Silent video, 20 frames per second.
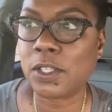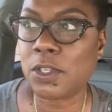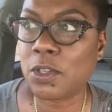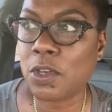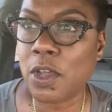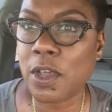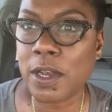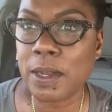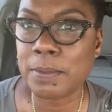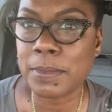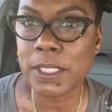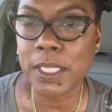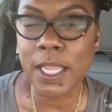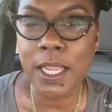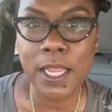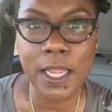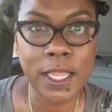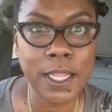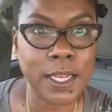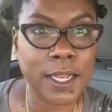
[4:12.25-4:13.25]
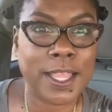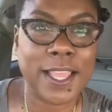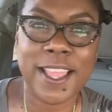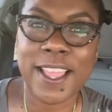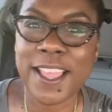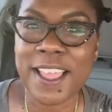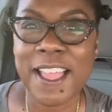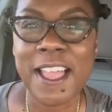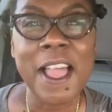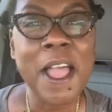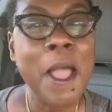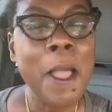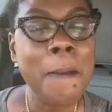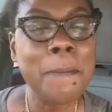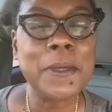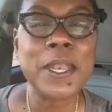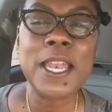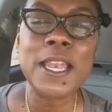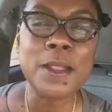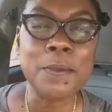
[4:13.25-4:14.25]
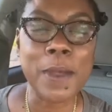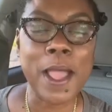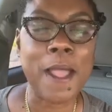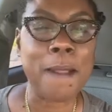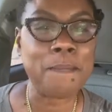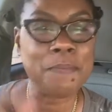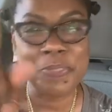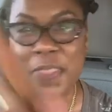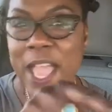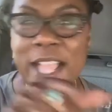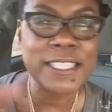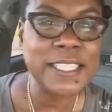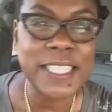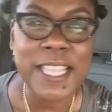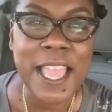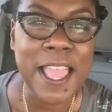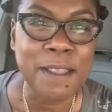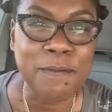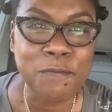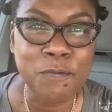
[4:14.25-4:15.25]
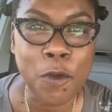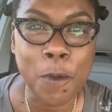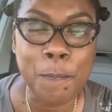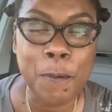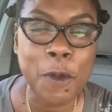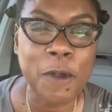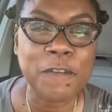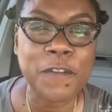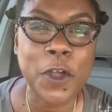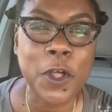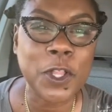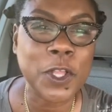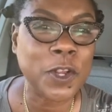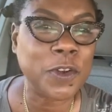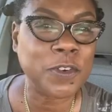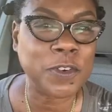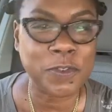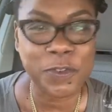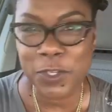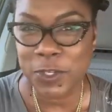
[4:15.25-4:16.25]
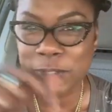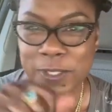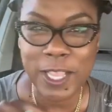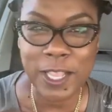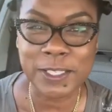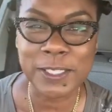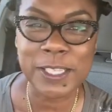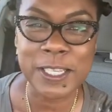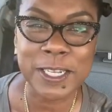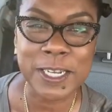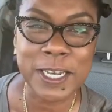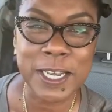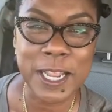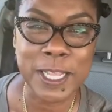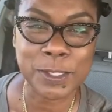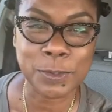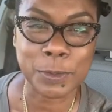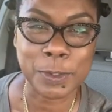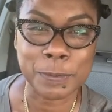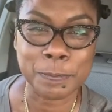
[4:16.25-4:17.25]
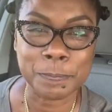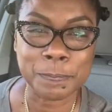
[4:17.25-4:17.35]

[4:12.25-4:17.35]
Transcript: You know what I'm saying? But anyway, that's it for portfolio reviews. I'll see you in the next one.